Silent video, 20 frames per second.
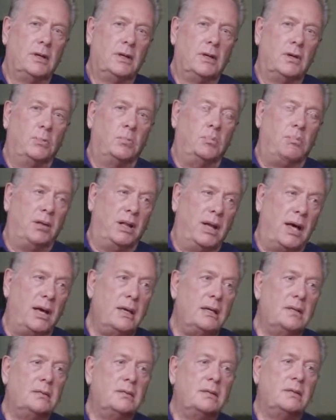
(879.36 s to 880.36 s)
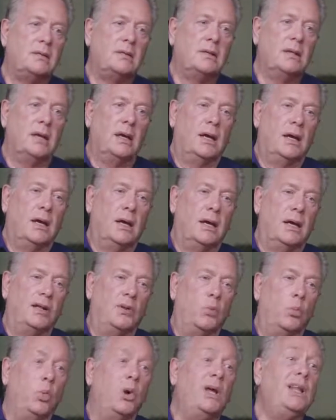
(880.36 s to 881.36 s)
compliance
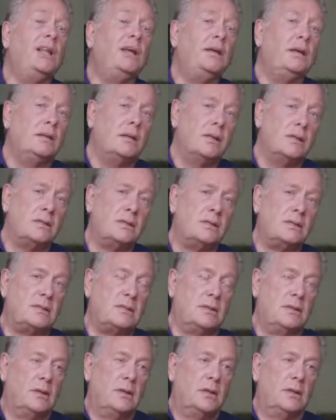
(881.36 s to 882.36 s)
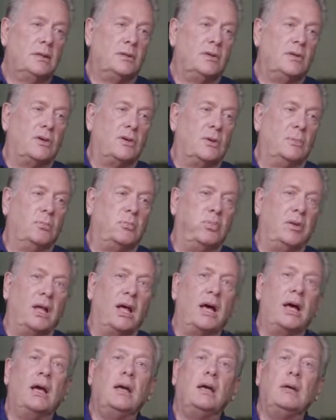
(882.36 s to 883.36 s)
and the willingness to
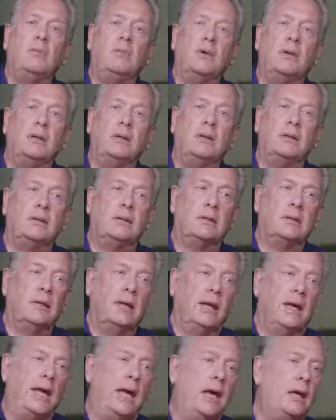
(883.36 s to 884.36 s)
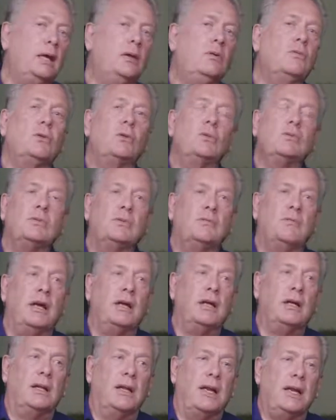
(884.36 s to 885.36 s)
comply with any rules and
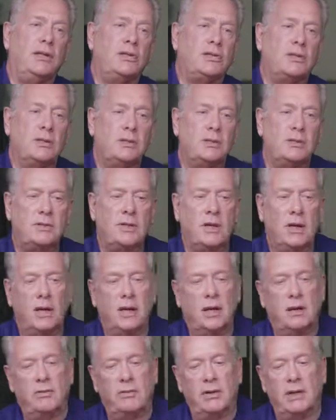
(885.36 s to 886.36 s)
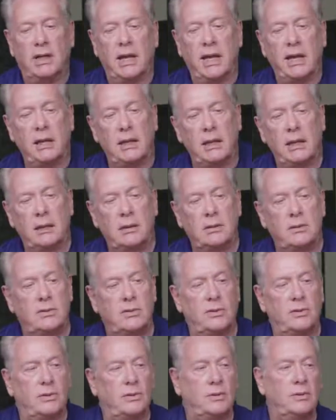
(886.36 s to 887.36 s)
regulations related
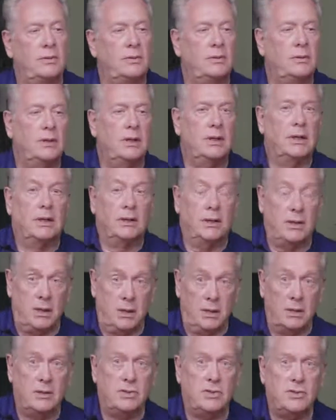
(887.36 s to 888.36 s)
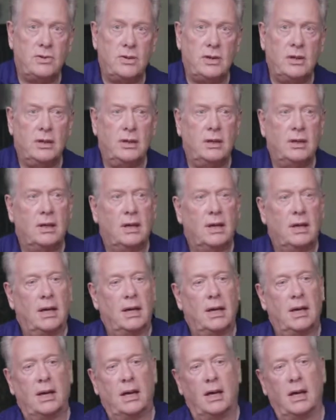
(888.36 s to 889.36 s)
to the industry,
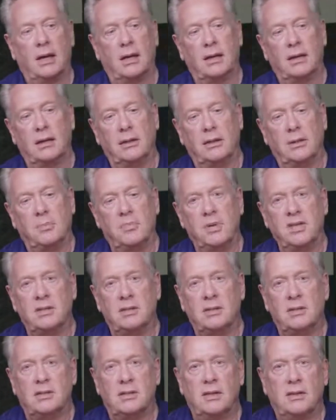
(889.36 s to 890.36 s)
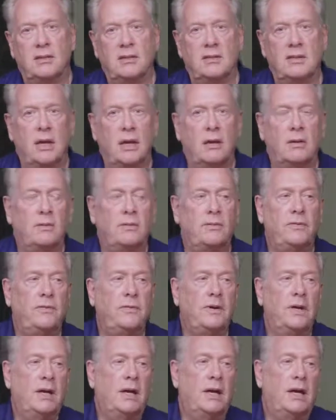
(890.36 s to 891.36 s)
the business itself,